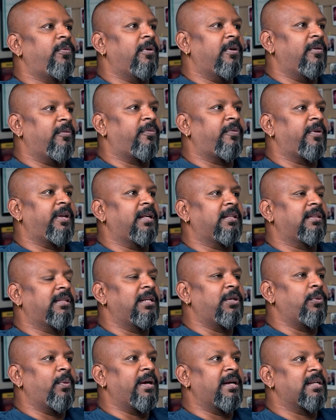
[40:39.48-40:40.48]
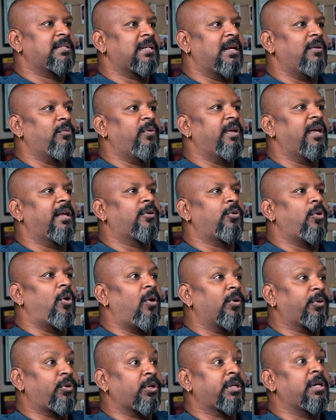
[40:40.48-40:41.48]
freak, then you understand we are
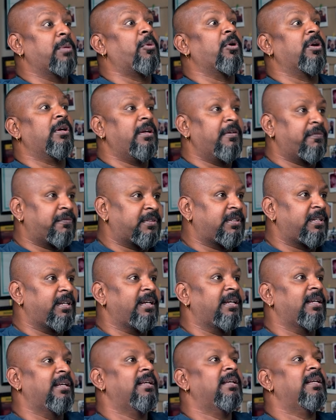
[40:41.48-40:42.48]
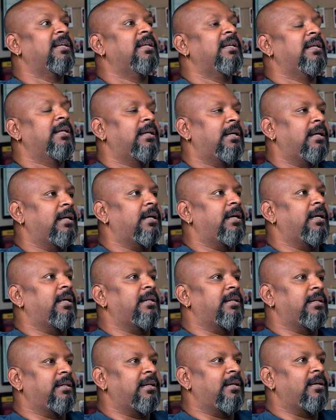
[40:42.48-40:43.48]
talking about lifting
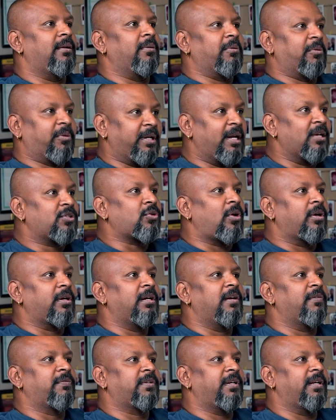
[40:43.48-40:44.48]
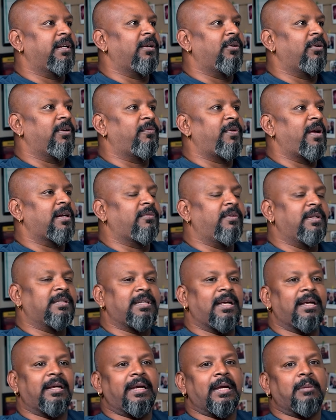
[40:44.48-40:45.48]
and real solid lifting. In fact, we
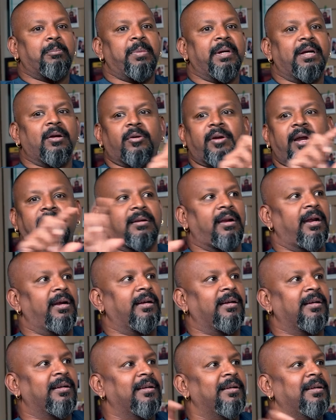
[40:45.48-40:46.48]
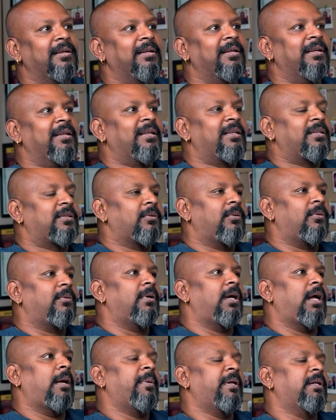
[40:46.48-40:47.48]
say get bigger, right.
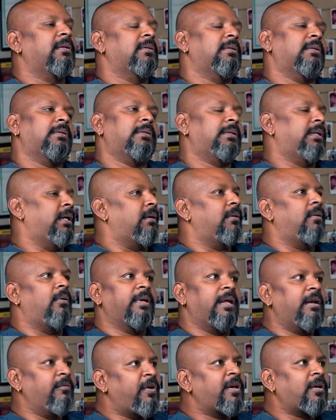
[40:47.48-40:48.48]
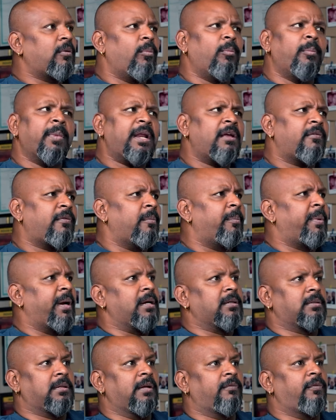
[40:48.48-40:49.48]
So, yeah. In fact, many of our
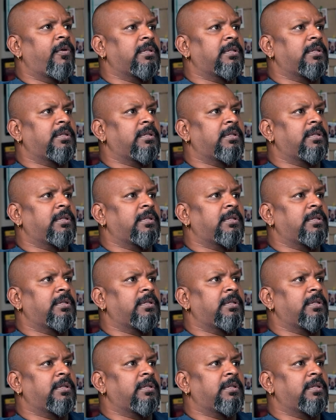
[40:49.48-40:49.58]
brands, like for